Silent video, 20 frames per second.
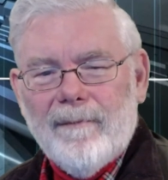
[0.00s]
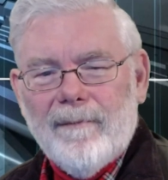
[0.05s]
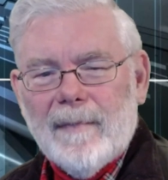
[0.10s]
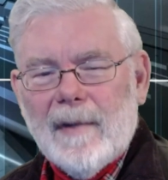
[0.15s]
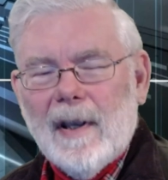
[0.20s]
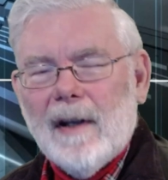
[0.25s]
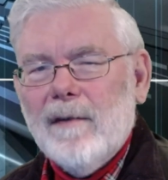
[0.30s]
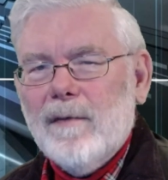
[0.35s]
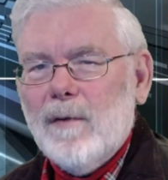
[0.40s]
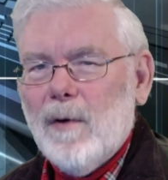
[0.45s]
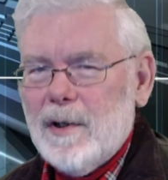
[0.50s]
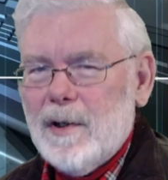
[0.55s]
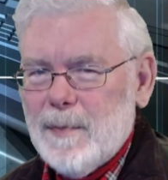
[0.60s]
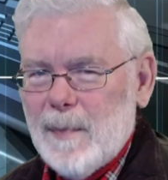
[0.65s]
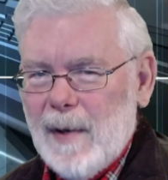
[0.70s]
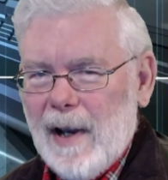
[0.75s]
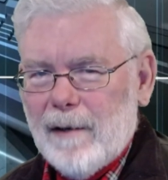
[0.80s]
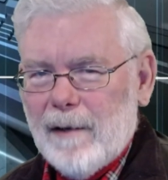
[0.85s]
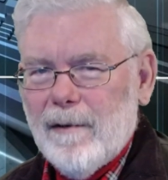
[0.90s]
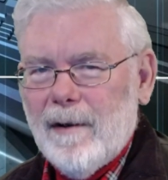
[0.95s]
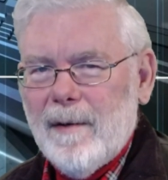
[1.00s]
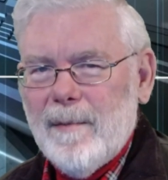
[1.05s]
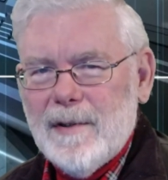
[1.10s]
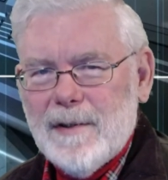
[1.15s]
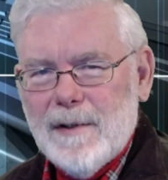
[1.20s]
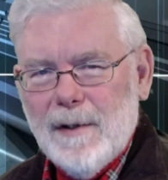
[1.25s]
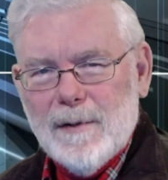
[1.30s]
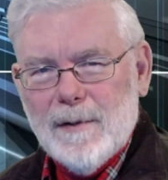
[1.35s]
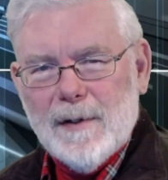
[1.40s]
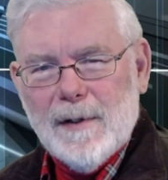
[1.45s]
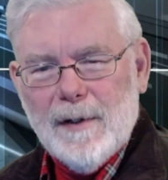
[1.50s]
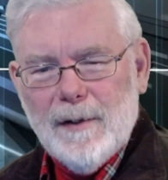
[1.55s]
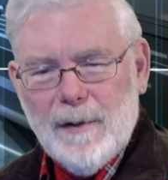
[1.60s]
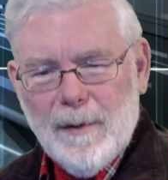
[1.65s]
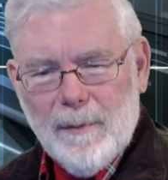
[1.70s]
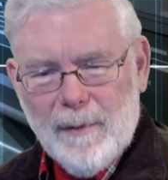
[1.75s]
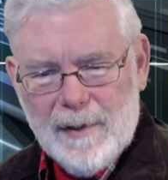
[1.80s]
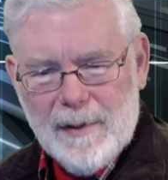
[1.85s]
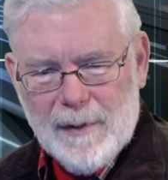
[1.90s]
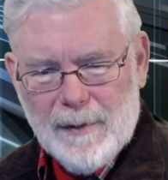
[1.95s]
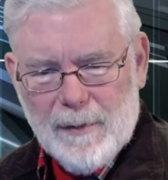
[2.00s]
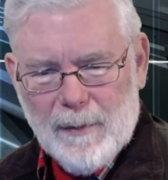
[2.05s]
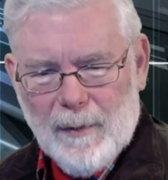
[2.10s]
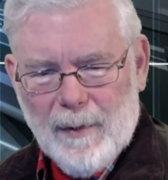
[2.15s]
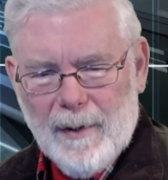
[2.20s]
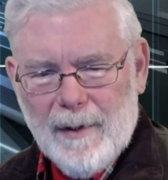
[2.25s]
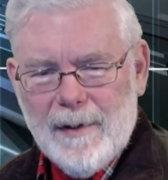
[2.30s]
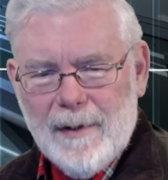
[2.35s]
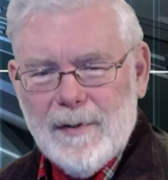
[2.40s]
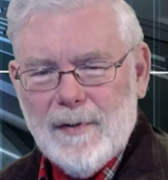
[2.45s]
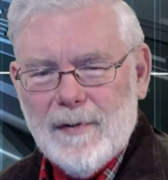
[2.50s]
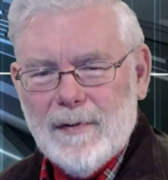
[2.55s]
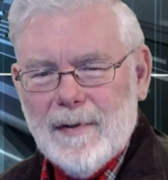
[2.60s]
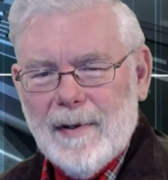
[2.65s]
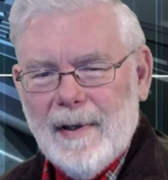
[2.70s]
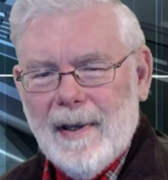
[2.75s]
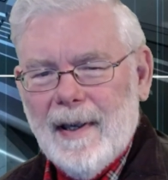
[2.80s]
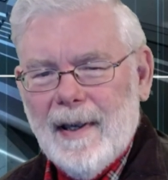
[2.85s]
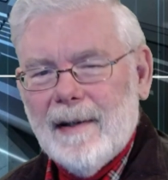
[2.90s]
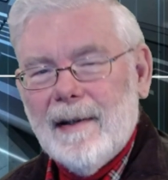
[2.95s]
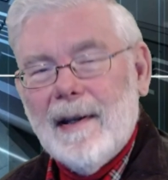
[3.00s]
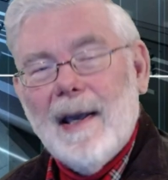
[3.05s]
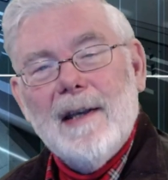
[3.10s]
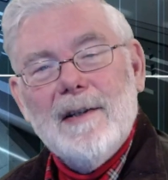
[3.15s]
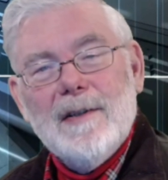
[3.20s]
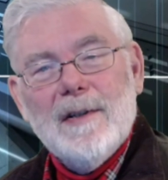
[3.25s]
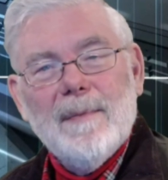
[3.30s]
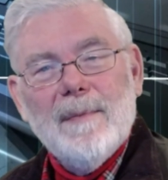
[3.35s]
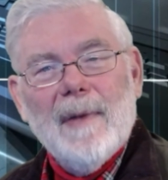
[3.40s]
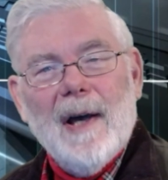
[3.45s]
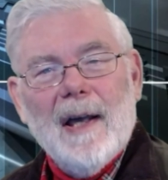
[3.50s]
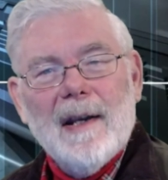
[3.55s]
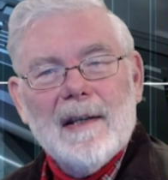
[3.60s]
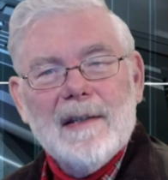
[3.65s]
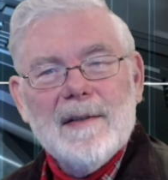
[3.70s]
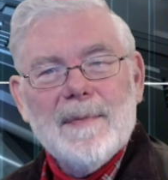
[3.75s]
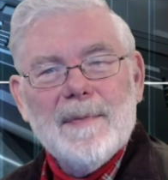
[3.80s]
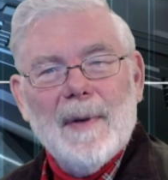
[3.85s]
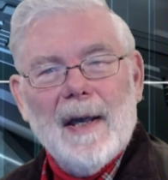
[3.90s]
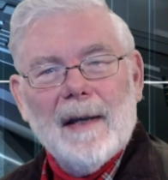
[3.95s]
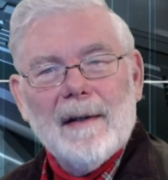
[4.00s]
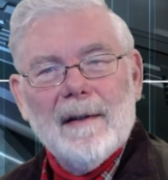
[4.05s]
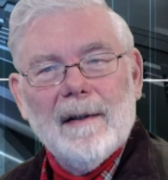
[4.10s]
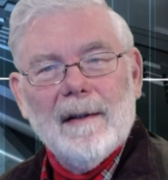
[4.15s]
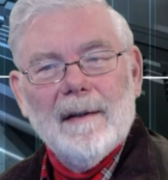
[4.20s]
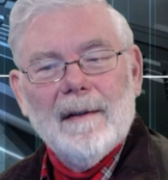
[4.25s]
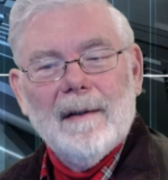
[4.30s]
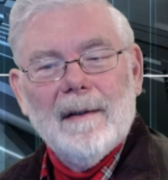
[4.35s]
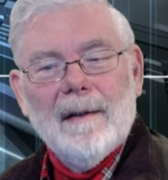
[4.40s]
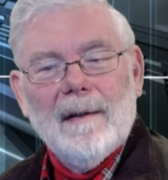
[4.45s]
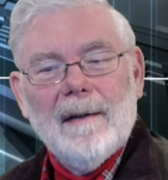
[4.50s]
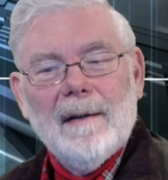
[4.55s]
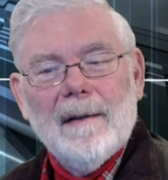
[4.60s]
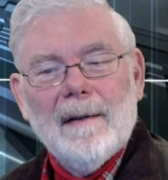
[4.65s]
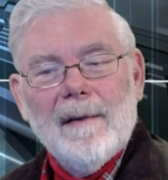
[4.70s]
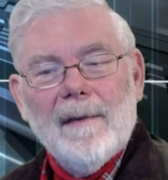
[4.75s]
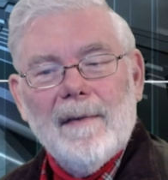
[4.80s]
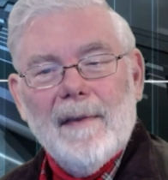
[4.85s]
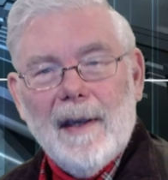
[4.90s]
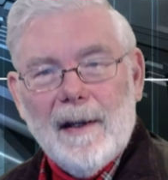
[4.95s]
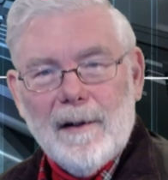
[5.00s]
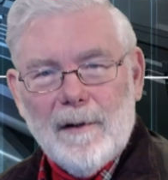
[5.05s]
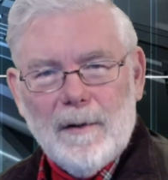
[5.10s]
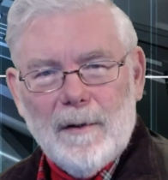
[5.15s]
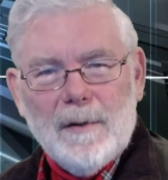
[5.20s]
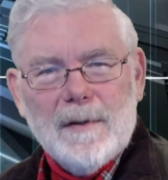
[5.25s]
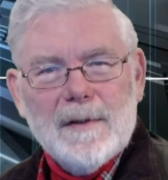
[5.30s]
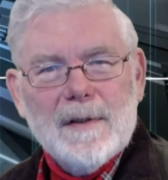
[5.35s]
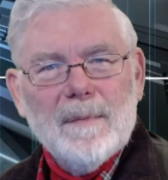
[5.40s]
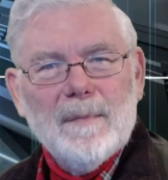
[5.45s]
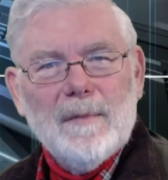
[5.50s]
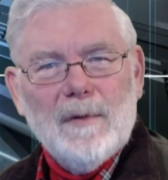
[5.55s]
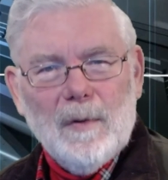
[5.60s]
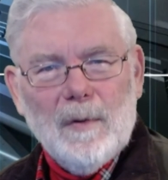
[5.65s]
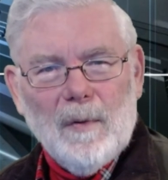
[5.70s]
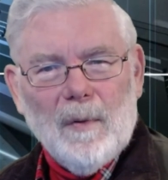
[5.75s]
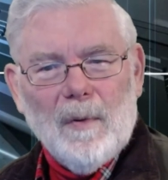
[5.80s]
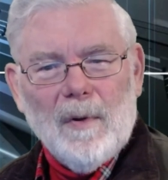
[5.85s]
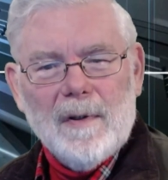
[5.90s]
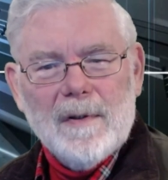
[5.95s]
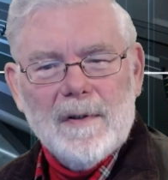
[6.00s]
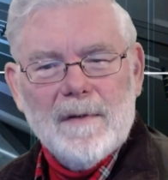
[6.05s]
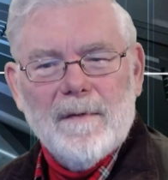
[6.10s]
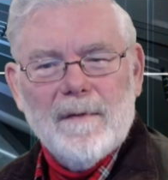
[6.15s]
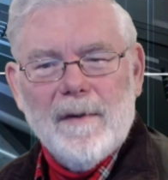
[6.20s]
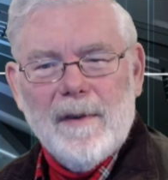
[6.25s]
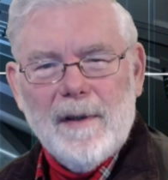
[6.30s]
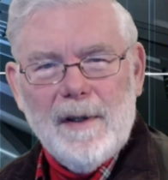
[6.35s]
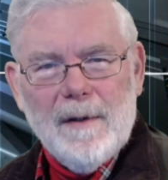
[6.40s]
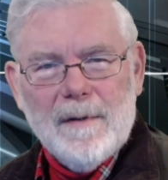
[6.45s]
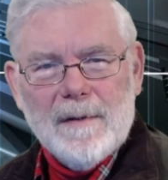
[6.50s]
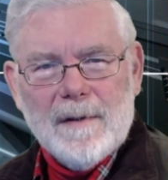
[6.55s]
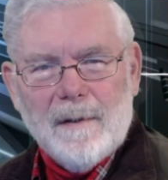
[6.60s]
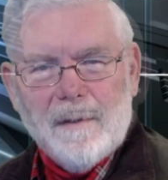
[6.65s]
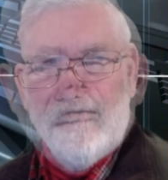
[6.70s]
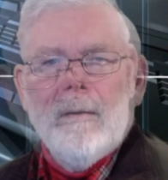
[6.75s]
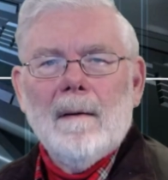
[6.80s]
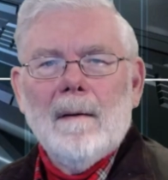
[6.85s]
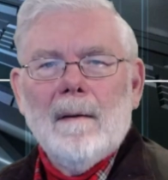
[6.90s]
And of course, Macrium is used to do restores, and as you might expect, they include some tools for the user.